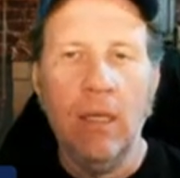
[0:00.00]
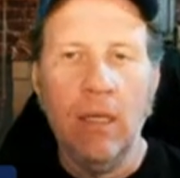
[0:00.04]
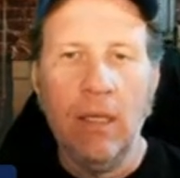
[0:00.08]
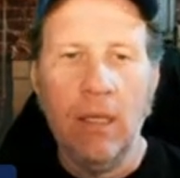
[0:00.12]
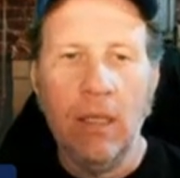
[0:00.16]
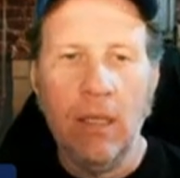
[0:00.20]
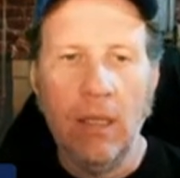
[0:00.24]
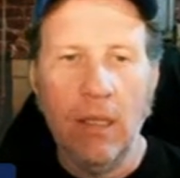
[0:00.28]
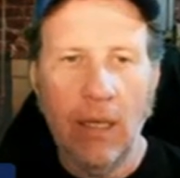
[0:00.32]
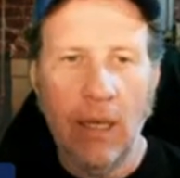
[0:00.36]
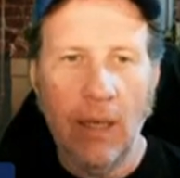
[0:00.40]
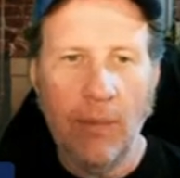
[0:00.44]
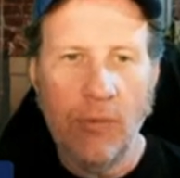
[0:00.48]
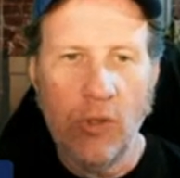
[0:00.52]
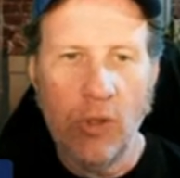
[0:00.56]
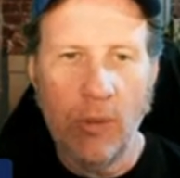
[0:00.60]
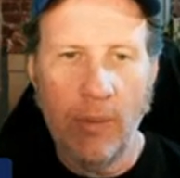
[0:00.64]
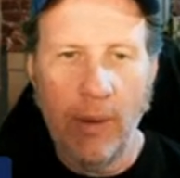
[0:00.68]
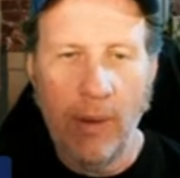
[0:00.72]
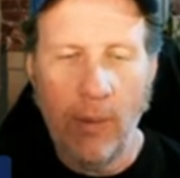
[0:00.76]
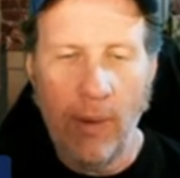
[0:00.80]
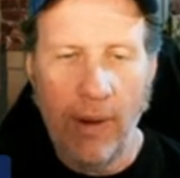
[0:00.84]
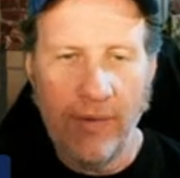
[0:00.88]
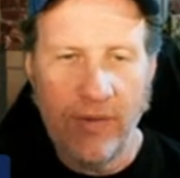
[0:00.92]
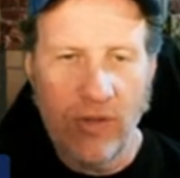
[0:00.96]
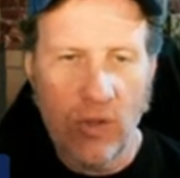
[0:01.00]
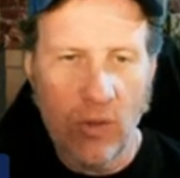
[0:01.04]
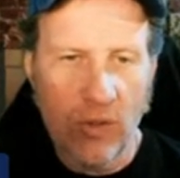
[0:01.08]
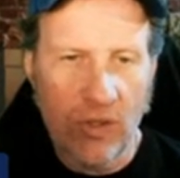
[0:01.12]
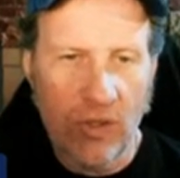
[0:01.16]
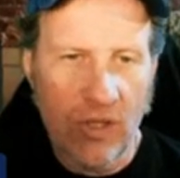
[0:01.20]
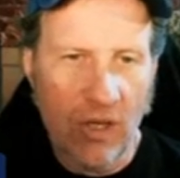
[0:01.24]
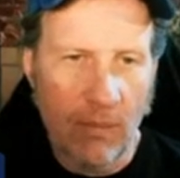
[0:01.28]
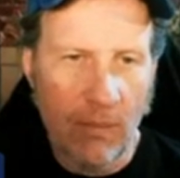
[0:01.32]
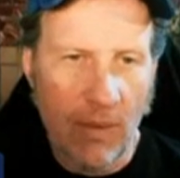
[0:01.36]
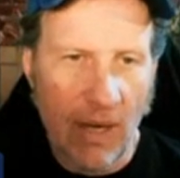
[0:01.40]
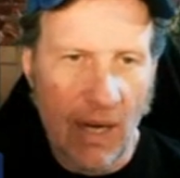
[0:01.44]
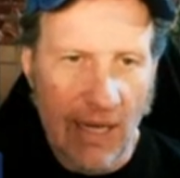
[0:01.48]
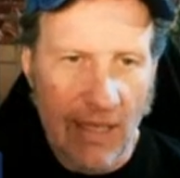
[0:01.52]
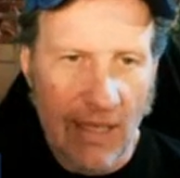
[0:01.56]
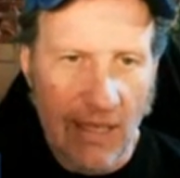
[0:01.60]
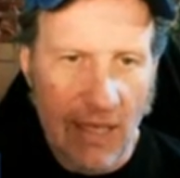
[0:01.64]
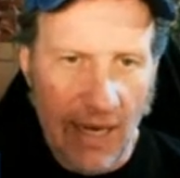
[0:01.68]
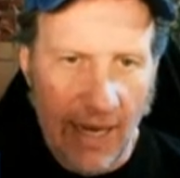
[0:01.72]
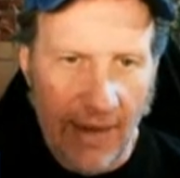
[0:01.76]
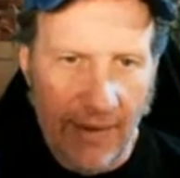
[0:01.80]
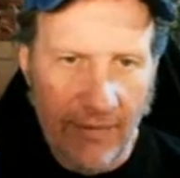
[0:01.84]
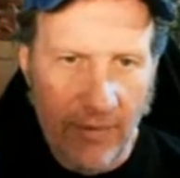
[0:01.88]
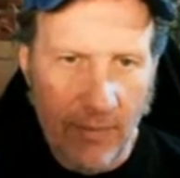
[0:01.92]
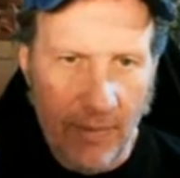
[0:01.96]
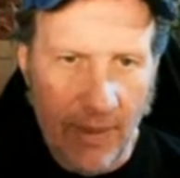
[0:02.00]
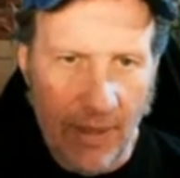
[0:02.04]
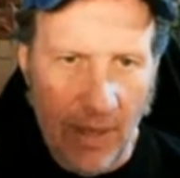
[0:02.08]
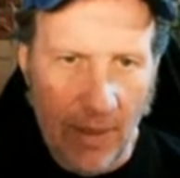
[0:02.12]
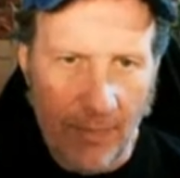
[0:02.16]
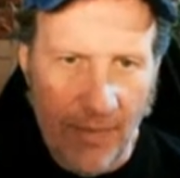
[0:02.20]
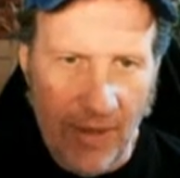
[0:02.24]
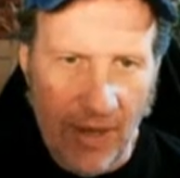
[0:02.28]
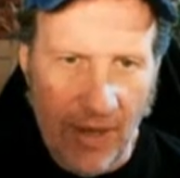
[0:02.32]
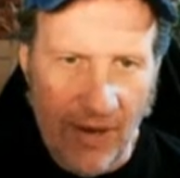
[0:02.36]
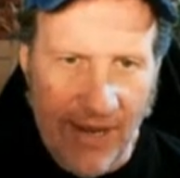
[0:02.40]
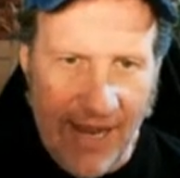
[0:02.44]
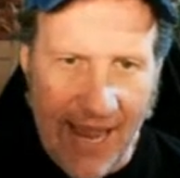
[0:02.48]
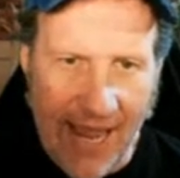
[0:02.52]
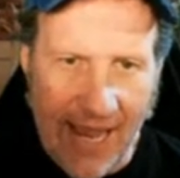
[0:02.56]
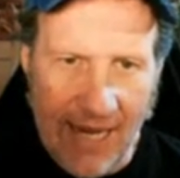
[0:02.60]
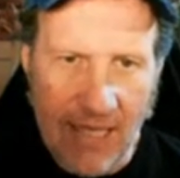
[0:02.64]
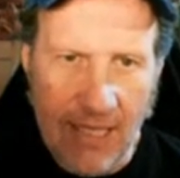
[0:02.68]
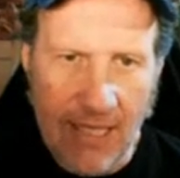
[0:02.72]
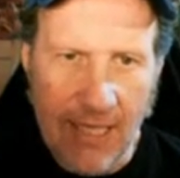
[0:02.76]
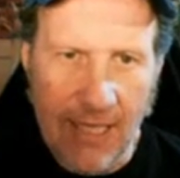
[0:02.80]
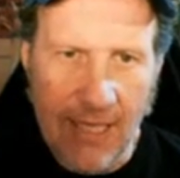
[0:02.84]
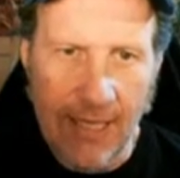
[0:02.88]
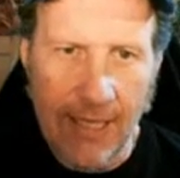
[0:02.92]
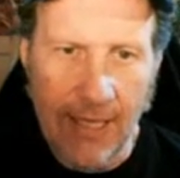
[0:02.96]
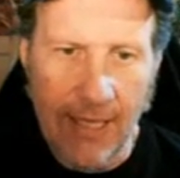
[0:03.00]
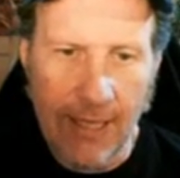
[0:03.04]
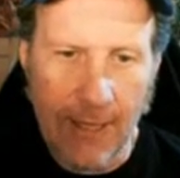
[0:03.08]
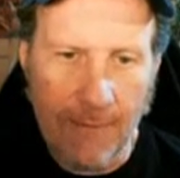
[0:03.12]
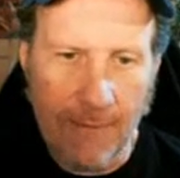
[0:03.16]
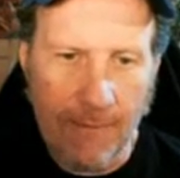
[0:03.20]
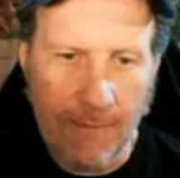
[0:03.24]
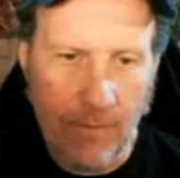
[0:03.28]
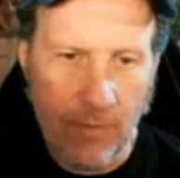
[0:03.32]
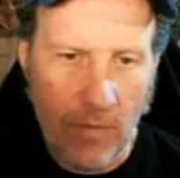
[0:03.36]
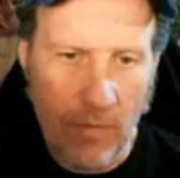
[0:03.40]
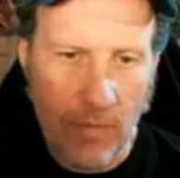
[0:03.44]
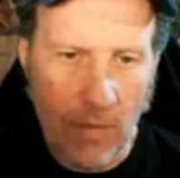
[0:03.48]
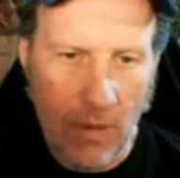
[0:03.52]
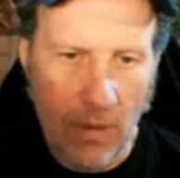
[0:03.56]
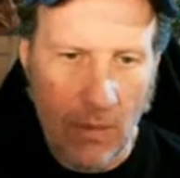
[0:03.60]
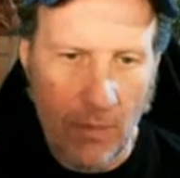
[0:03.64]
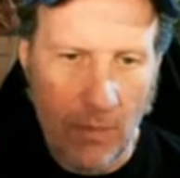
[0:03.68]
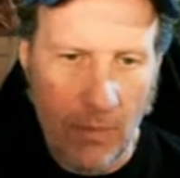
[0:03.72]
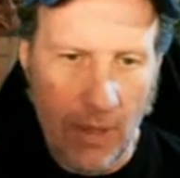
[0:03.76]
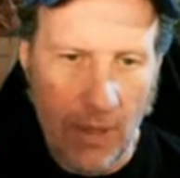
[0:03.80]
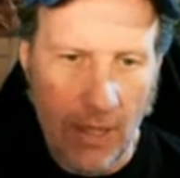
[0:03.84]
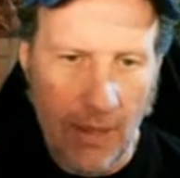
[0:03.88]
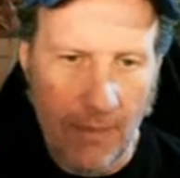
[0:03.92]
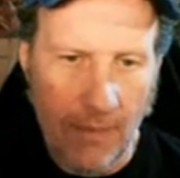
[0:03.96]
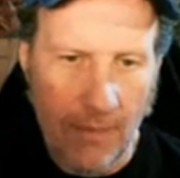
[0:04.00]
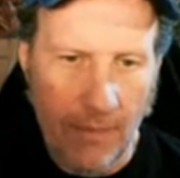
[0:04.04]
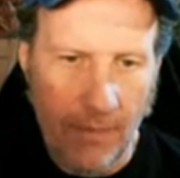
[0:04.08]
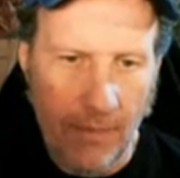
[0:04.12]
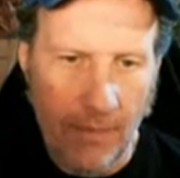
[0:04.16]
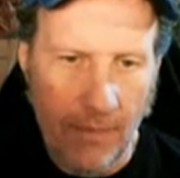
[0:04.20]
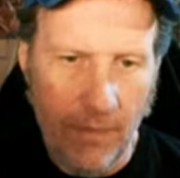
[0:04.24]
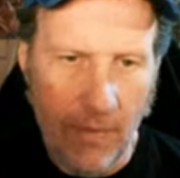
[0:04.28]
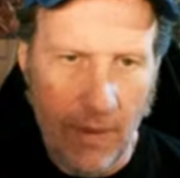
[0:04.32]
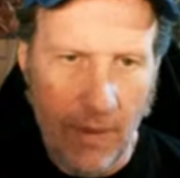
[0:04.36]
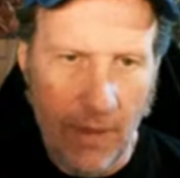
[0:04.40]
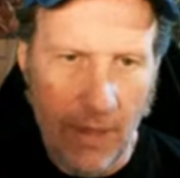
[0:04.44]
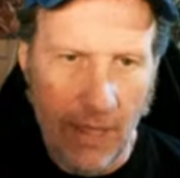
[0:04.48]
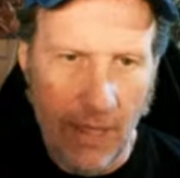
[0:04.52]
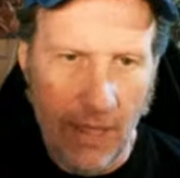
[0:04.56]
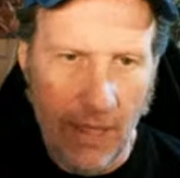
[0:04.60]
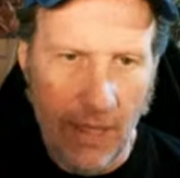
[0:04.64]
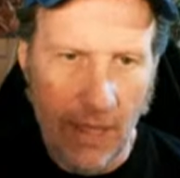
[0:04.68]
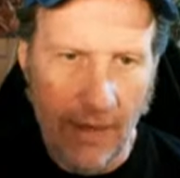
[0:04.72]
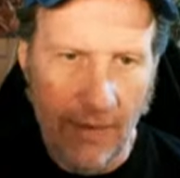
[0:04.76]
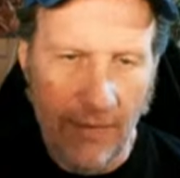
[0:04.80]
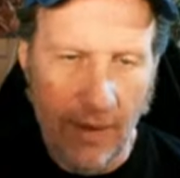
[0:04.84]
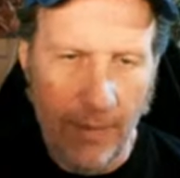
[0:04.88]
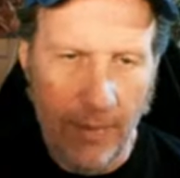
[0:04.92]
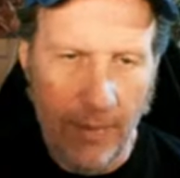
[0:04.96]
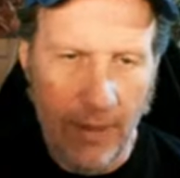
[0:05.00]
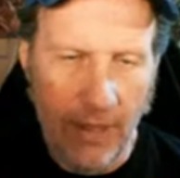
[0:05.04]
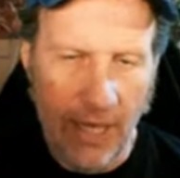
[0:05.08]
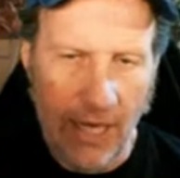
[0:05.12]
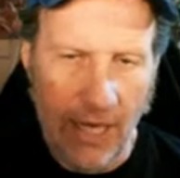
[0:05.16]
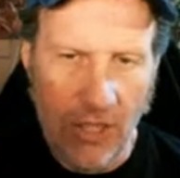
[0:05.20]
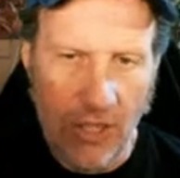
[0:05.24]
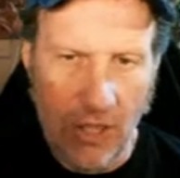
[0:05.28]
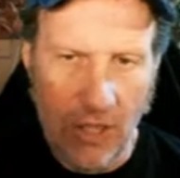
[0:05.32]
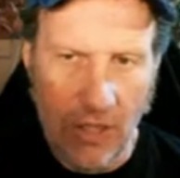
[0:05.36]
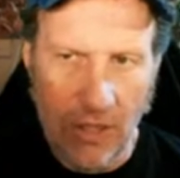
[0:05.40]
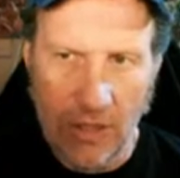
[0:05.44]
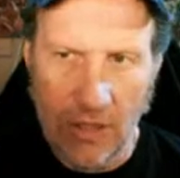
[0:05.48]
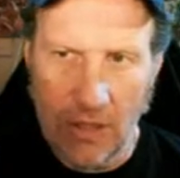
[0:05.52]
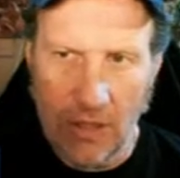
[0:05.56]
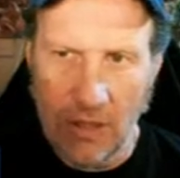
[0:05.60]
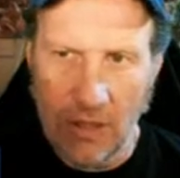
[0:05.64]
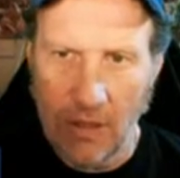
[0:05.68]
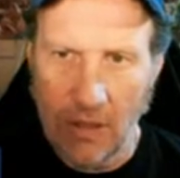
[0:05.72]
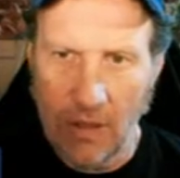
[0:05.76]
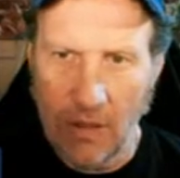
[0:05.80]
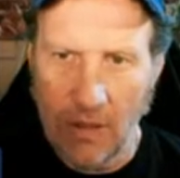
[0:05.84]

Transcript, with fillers: And I'm sure my wife's losing her mind that I haven't been up there yet. But again, I have obligations.